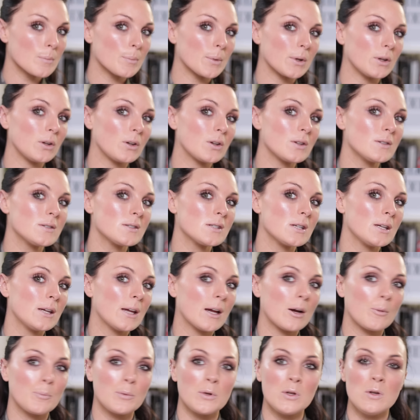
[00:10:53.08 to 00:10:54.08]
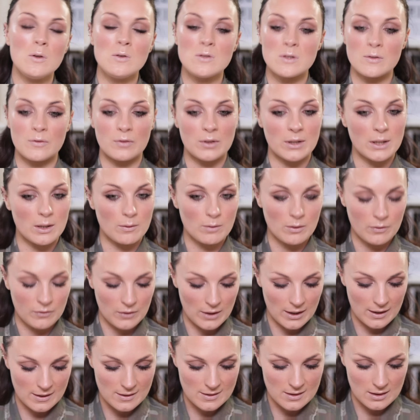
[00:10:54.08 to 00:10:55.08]
But you can see how beautifully it
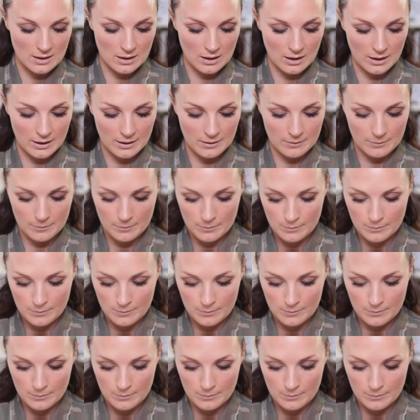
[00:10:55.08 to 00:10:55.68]
reflects the light.